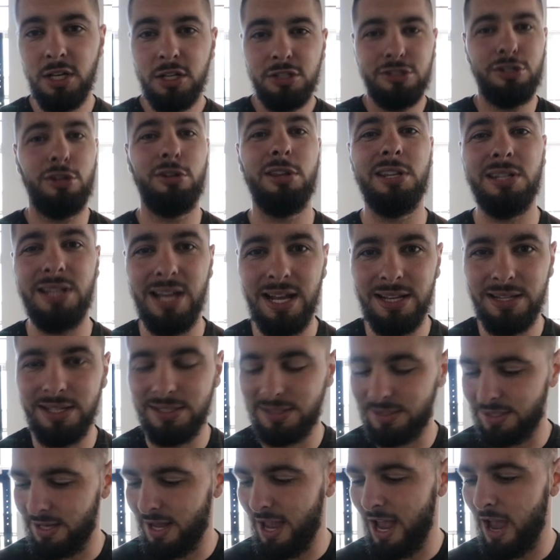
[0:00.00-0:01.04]
so that
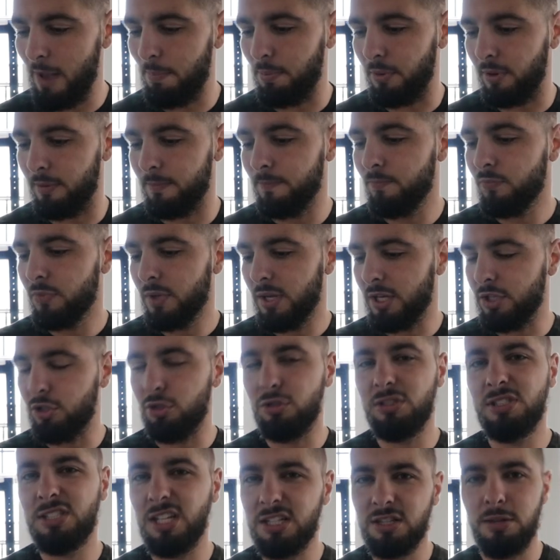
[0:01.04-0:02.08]
doesn't happen. And you
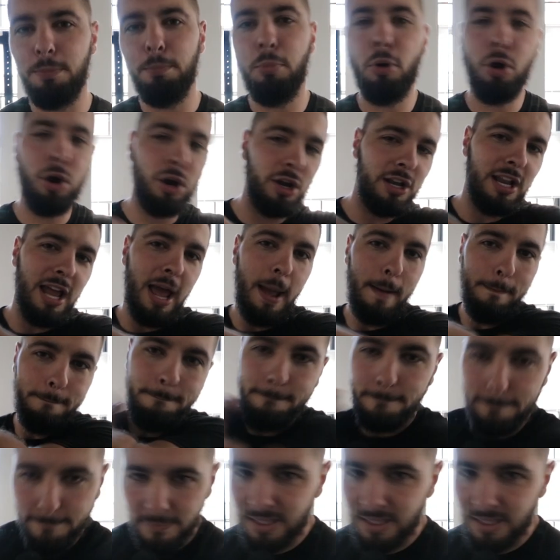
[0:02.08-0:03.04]
sit the bar on that.